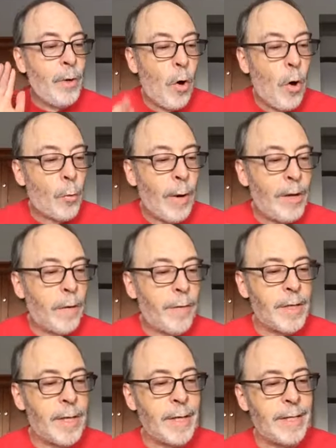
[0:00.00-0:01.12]
We all ran
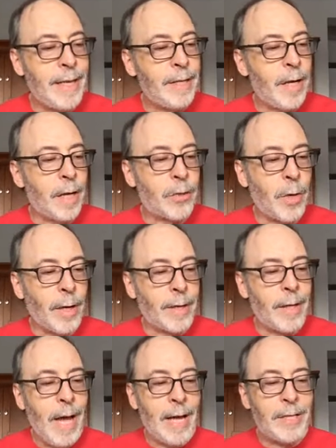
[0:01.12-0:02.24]
over to the ding-dong
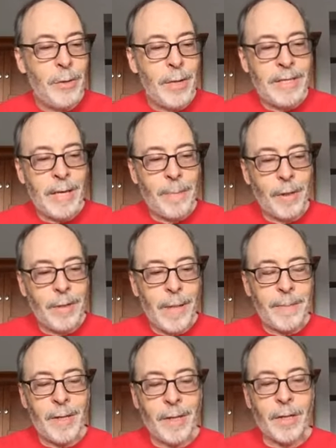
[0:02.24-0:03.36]
truck as soon as it pulled
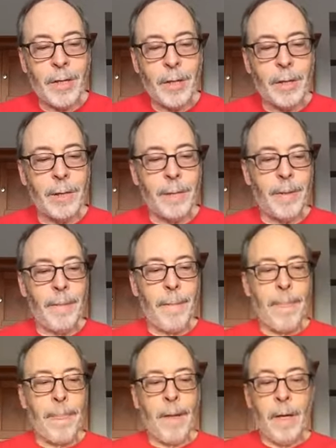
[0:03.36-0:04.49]
up to the curb.
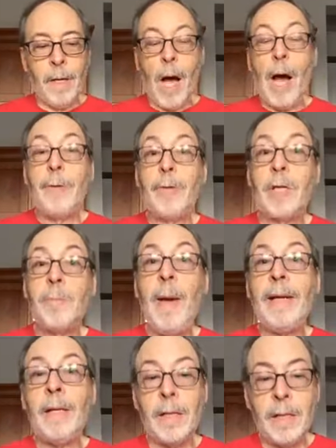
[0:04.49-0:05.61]
I was
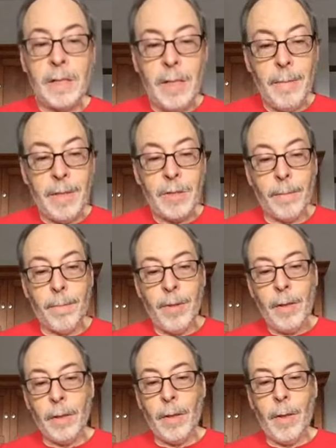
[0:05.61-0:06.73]
expecting to see Mr.
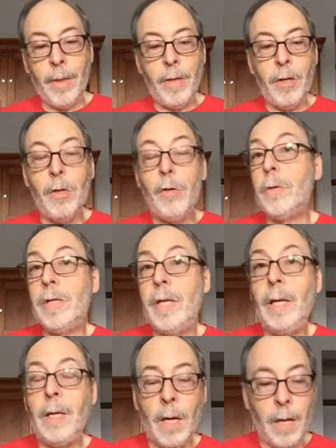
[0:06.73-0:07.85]
Bill, the new
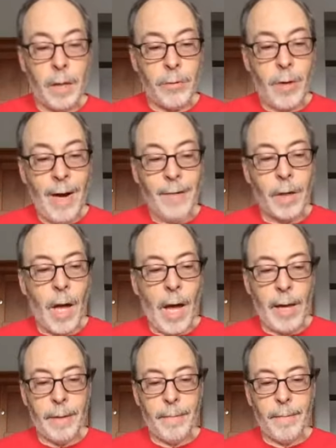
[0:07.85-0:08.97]
ding-dong driver
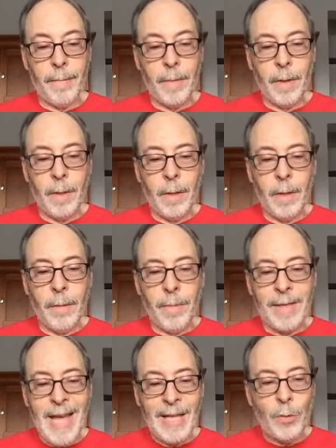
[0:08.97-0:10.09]
guy.
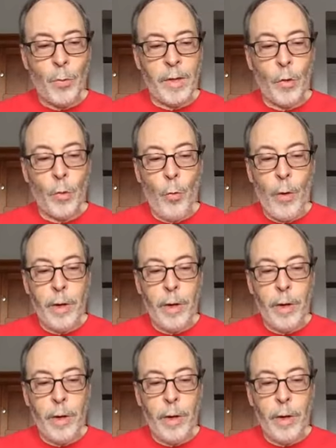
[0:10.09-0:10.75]
But that's when the